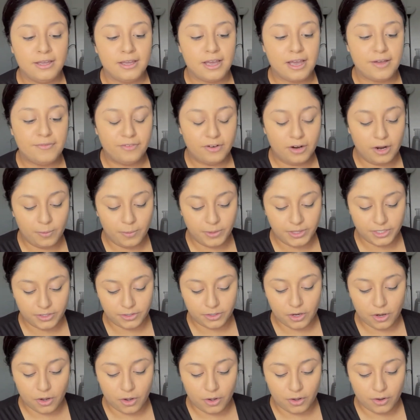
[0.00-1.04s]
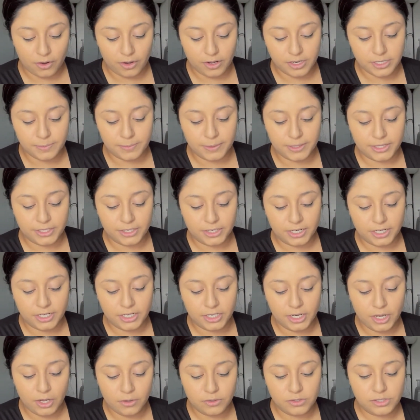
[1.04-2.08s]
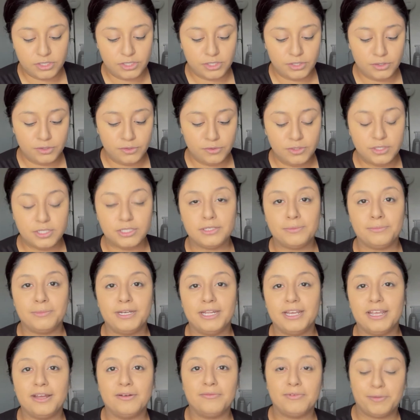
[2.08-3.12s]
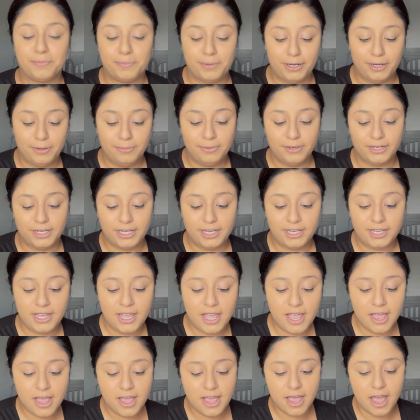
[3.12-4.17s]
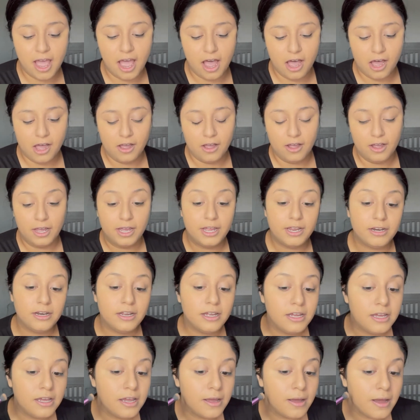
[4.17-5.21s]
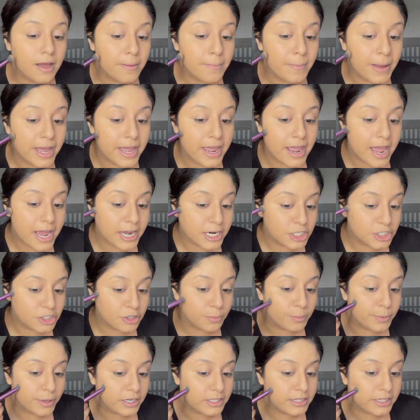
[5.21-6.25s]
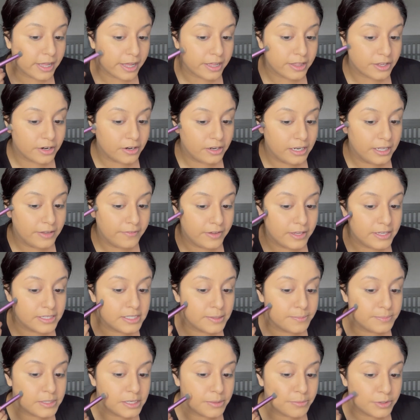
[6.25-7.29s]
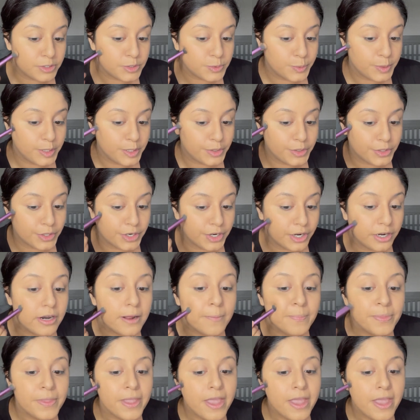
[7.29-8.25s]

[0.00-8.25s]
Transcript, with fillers: I forgot what they're called, but they're gonna go to the Dominican Republic on my actual birthday. They're leaving September 23rd.